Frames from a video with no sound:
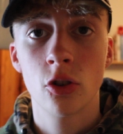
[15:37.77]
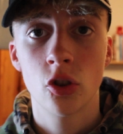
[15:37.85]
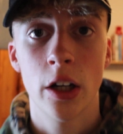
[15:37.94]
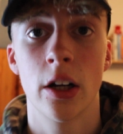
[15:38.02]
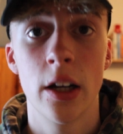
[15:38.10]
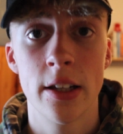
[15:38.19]

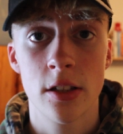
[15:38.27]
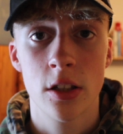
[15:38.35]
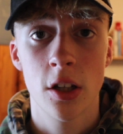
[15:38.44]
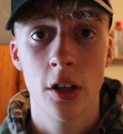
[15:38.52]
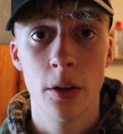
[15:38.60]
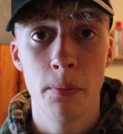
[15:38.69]
right guys,
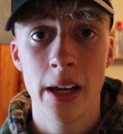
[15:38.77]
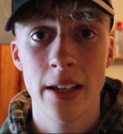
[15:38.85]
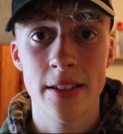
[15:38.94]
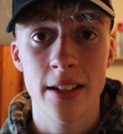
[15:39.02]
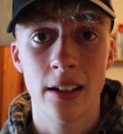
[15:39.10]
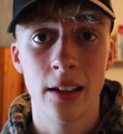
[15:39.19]
so
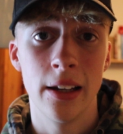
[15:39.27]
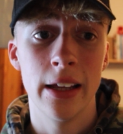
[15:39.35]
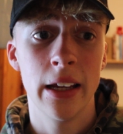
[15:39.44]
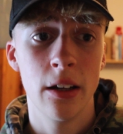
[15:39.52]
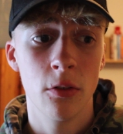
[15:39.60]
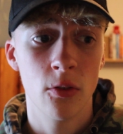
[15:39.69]

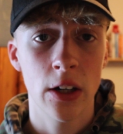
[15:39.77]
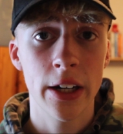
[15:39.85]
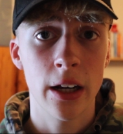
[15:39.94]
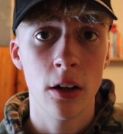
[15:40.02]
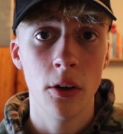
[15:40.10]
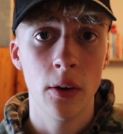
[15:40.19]
basically right
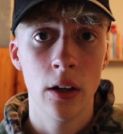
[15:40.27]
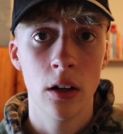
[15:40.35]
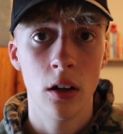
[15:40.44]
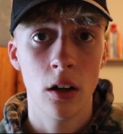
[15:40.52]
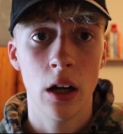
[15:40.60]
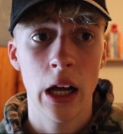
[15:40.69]
now
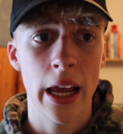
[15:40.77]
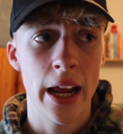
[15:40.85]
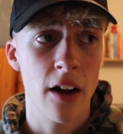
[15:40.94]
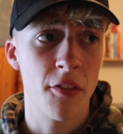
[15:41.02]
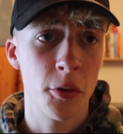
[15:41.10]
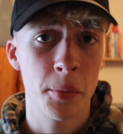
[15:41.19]
I
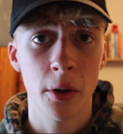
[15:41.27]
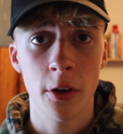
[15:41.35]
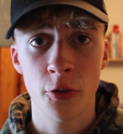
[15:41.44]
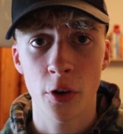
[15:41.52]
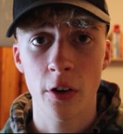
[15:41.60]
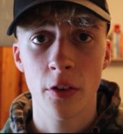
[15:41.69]
have to put the
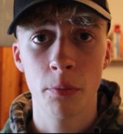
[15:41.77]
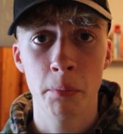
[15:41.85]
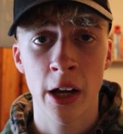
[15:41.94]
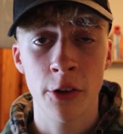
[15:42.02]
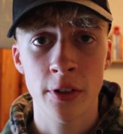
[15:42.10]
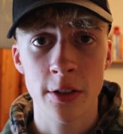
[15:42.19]
drone
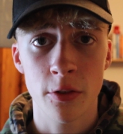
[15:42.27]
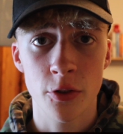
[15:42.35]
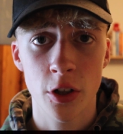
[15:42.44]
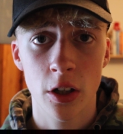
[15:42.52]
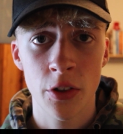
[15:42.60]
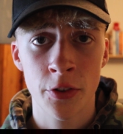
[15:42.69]
batteries on
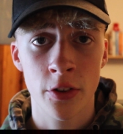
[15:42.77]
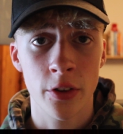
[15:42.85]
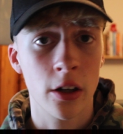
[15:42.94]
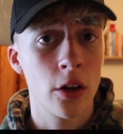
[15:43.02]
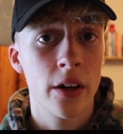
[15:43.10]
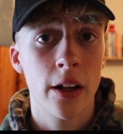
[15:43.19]
charge because
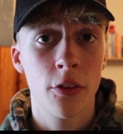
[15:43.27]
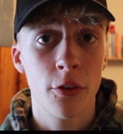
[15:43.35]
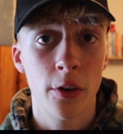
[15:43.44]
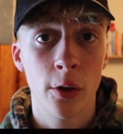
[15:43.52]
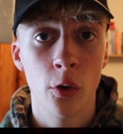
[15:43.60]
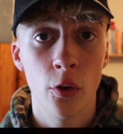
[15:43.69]
I'm going out
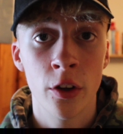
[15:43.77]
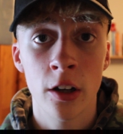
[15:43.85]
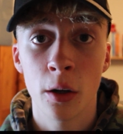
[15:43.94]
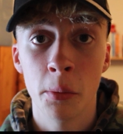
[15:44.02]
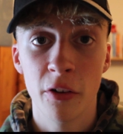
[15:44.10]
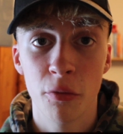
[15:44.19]
to record a
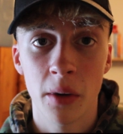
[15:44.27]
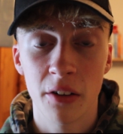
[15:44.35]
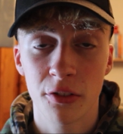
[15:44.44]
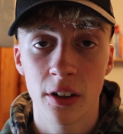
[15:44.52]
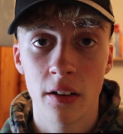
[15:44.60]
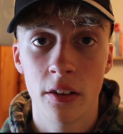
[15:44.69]
little bit for my
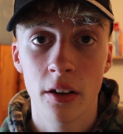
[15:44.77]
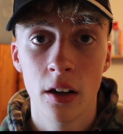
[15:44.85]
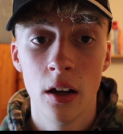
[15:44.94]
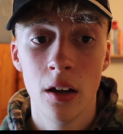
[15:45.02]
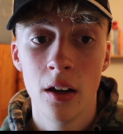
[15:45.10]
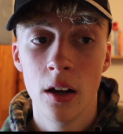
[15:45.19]
friend.
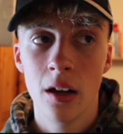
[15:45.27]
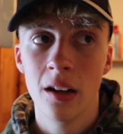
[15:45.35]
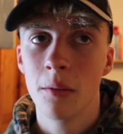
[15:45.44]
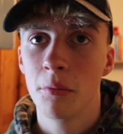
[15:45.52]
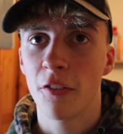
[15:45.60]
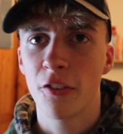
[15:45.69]

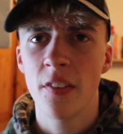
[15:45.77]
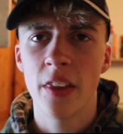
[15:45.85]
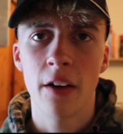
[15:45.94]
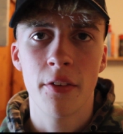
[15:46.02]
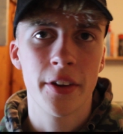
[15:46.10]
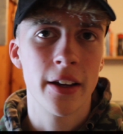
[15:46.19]
My friend I
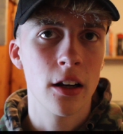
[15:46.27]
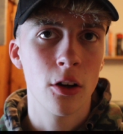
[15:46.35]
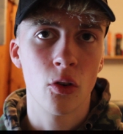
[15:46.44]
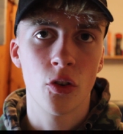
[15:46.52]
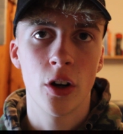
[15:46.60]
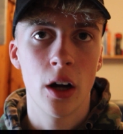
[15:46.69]
haven't seen in a
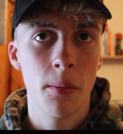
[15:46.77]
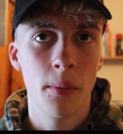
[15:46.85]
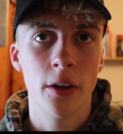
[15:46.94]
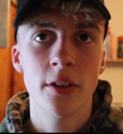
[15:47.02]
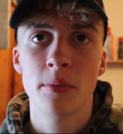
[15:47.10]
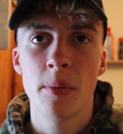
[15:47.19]
long time,
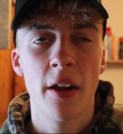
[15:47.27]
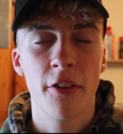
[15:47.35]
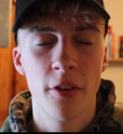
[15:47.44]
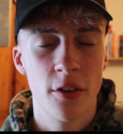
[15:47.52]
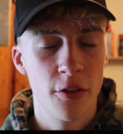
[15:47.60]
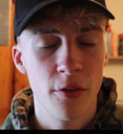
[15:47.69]
I used to be
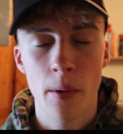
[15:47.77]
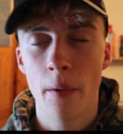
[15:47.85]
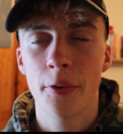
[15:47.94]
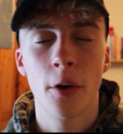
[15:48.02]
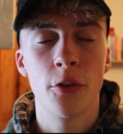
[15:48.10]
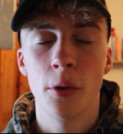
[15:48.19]
best friends with him,
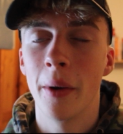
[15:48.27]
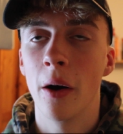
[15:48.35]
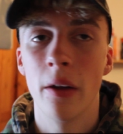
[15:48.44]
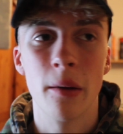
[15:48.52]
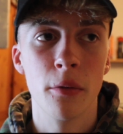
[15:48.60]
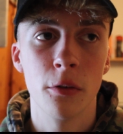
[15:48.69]
I've told you
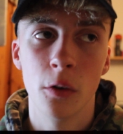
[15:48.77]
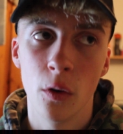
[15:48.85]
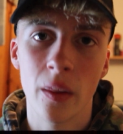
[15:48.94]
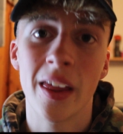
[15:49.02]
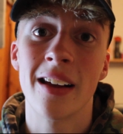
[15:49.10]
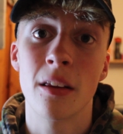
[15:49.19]
about him
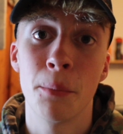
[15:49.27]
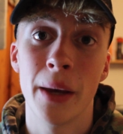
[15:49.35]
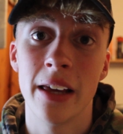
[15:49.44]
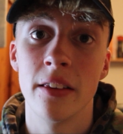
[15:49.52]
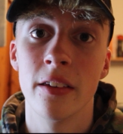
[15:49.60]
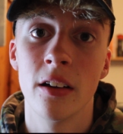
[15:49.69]
before, that is
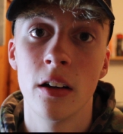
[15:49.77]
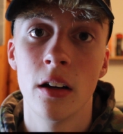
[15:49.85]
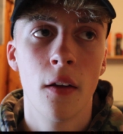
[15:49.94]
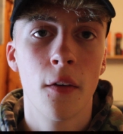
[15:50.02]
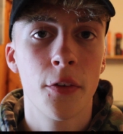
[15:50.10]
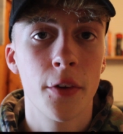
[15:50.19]
Peter.
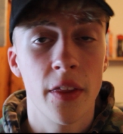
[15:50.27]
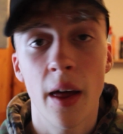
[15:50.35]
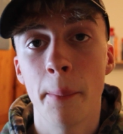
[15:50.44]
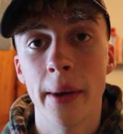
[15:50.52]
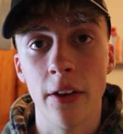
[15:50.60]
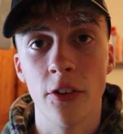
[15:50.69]
So
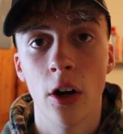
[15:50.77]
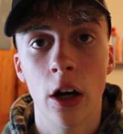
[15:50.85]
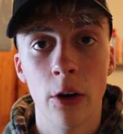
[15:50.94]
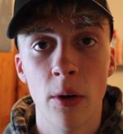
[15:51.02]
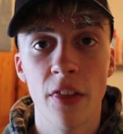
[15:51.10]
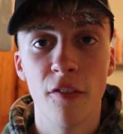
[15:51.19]
that means that
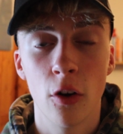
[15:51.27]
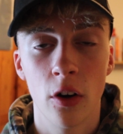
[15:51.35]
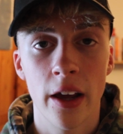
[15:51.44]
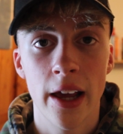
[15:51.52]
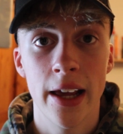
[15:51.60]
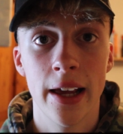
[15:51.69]
I'm going to end the
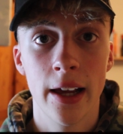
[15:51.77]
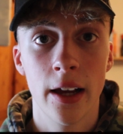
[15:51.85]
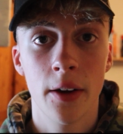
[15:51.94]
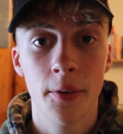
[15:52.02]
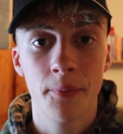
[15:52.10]
vlog here.